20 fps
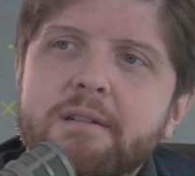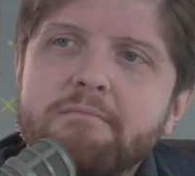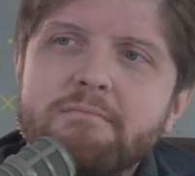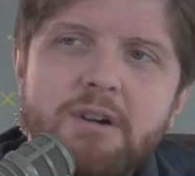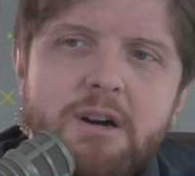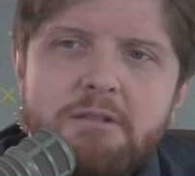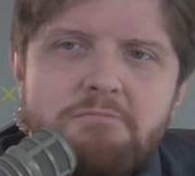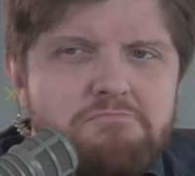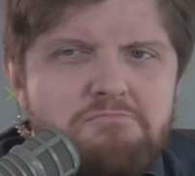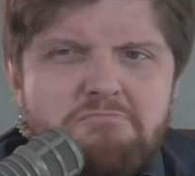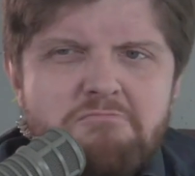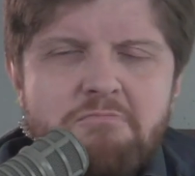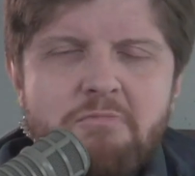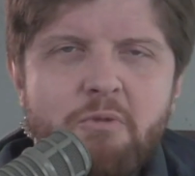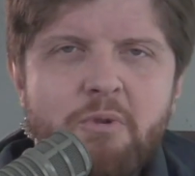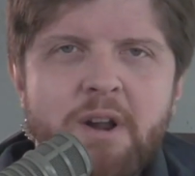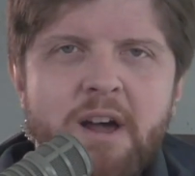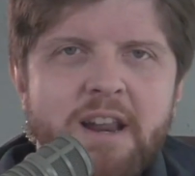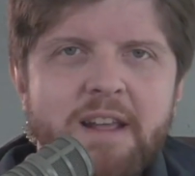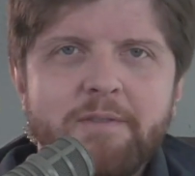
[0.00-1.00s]
but
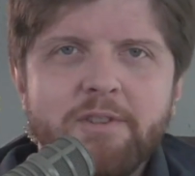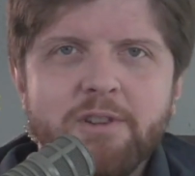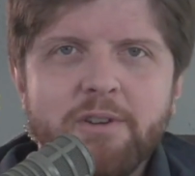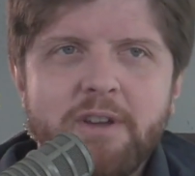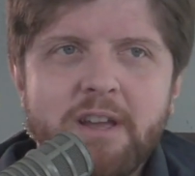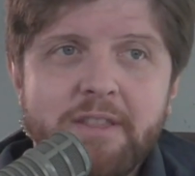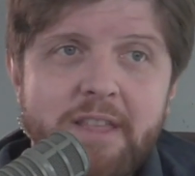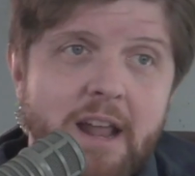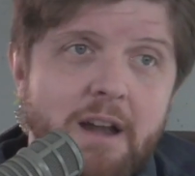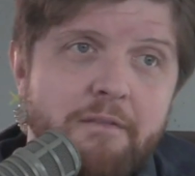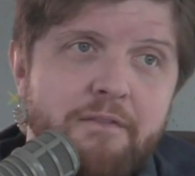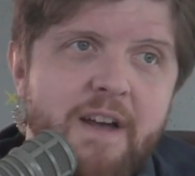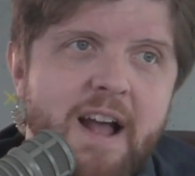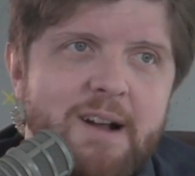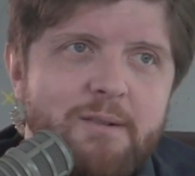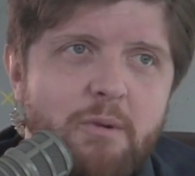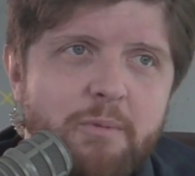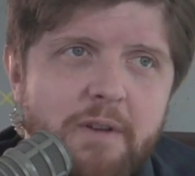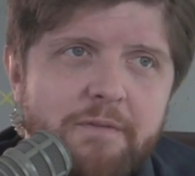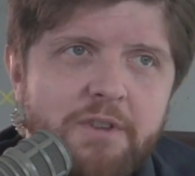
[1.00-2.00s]
we're not even looking at that. In
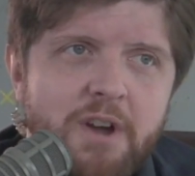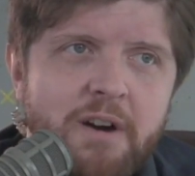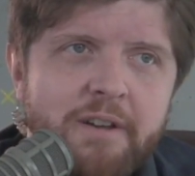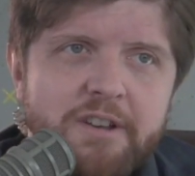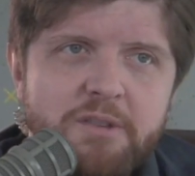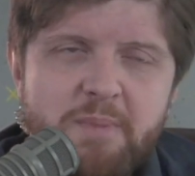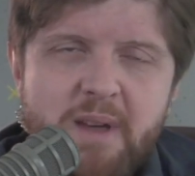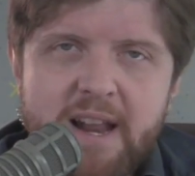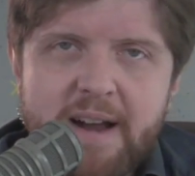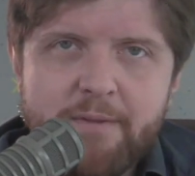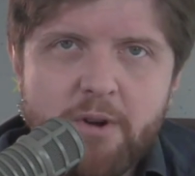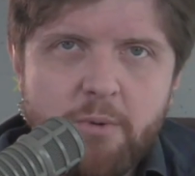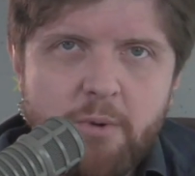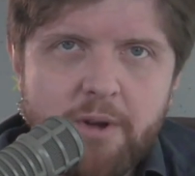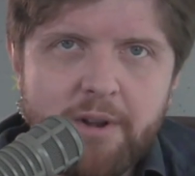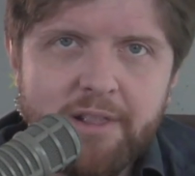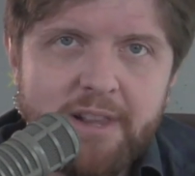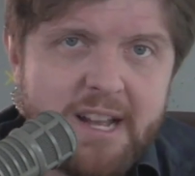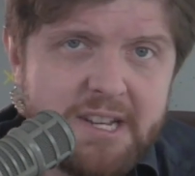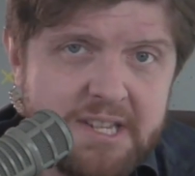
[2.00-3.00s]
fact, what we've done is made
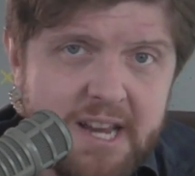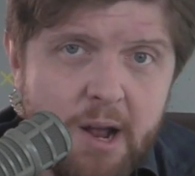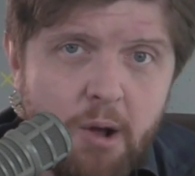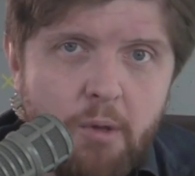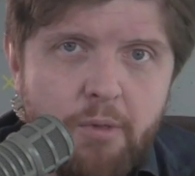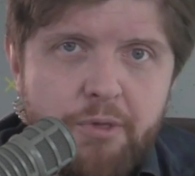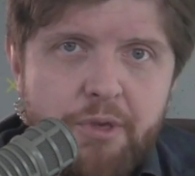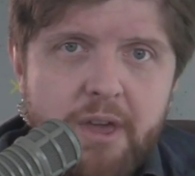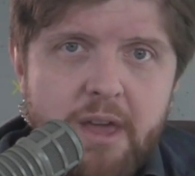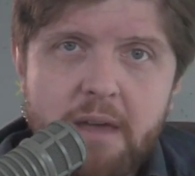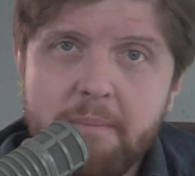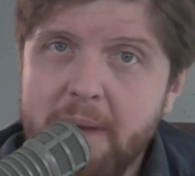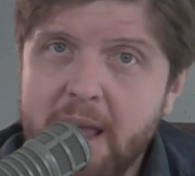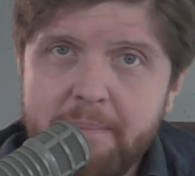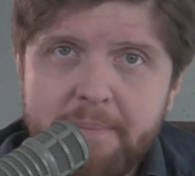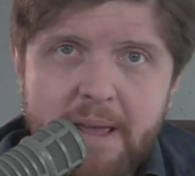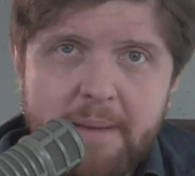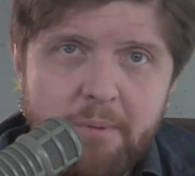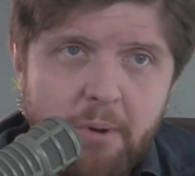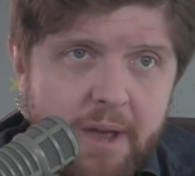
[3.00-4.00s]
everyone less healthy,
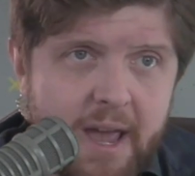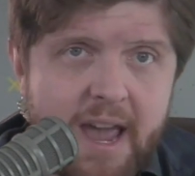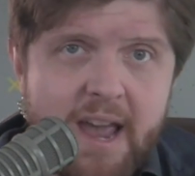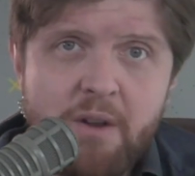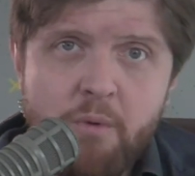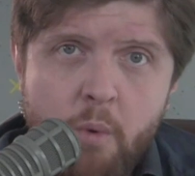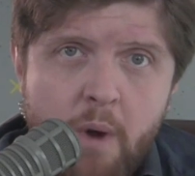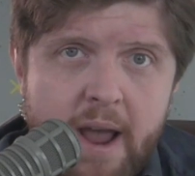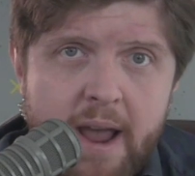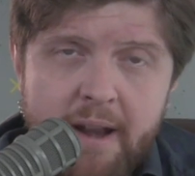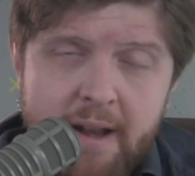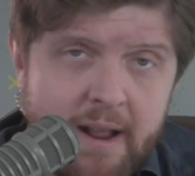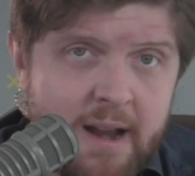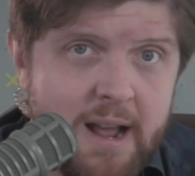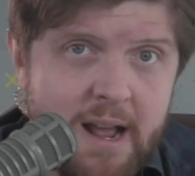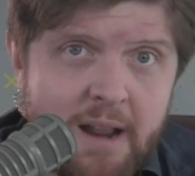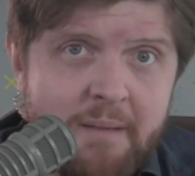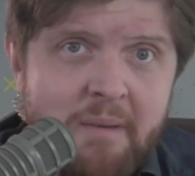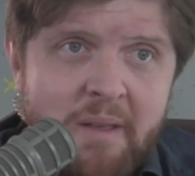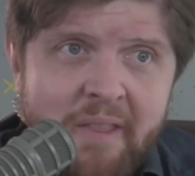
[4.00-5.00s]
made people gain weight, and
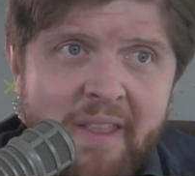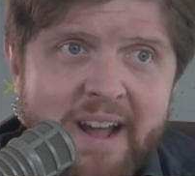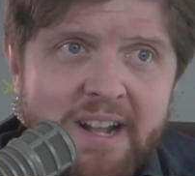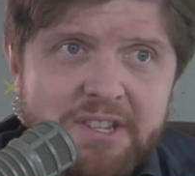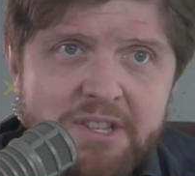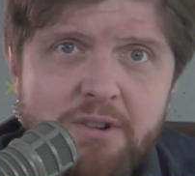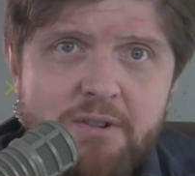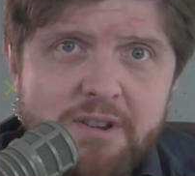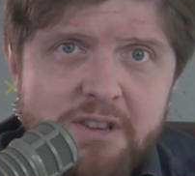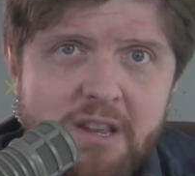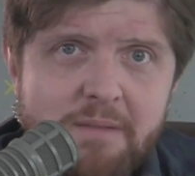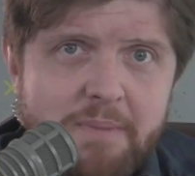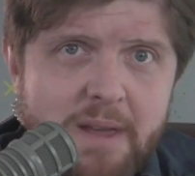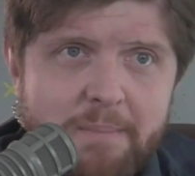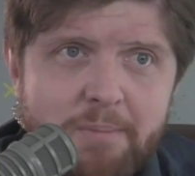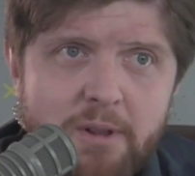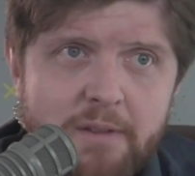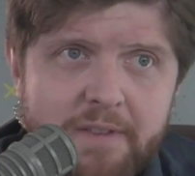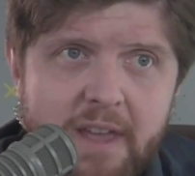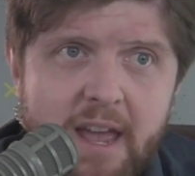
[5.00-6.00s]
I mean that seriously.
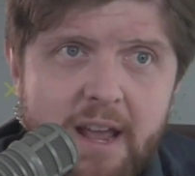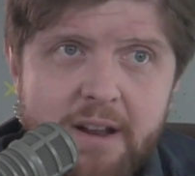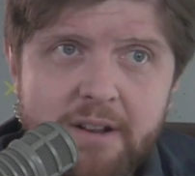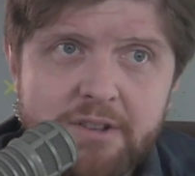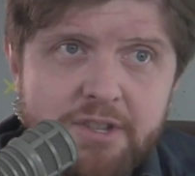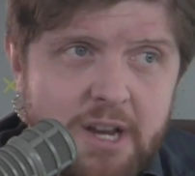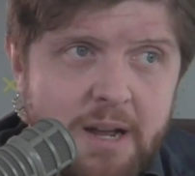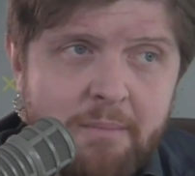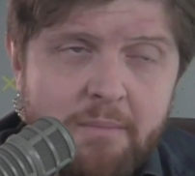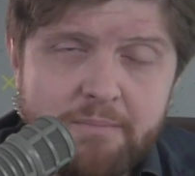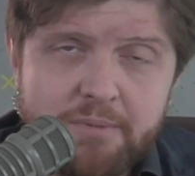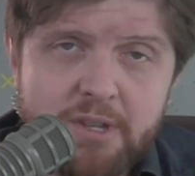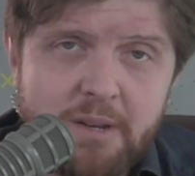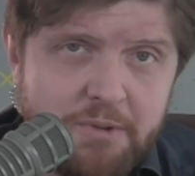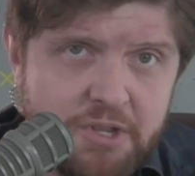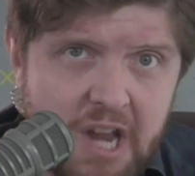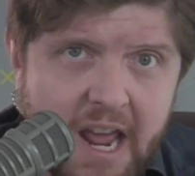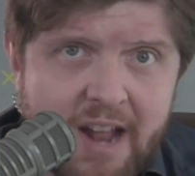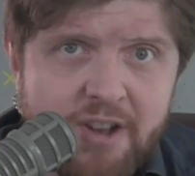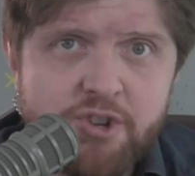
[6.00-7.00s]
People have gained some
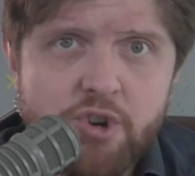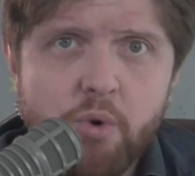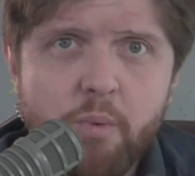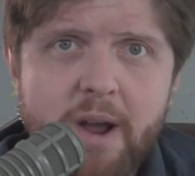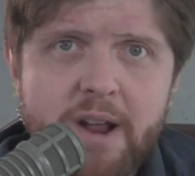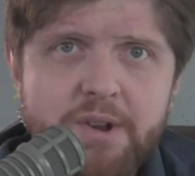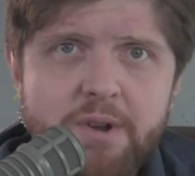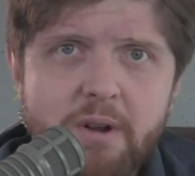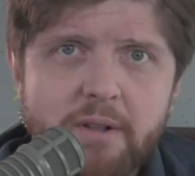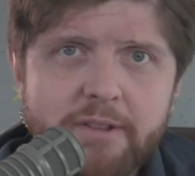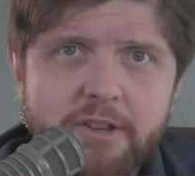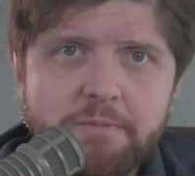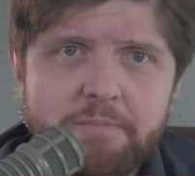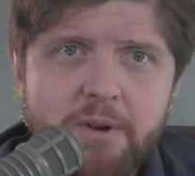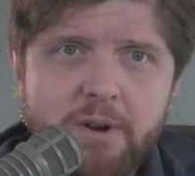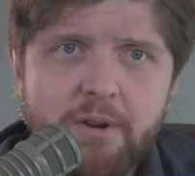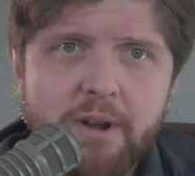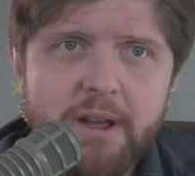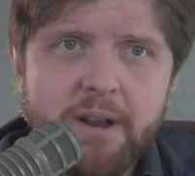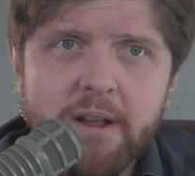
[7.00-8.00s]
substantial weight during this
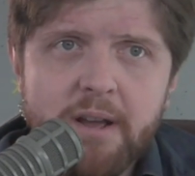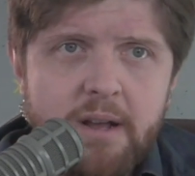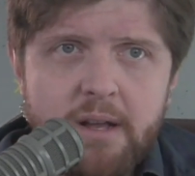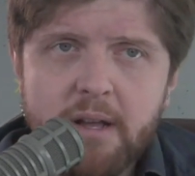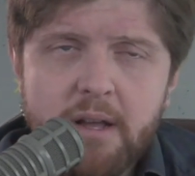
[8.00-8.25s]
period.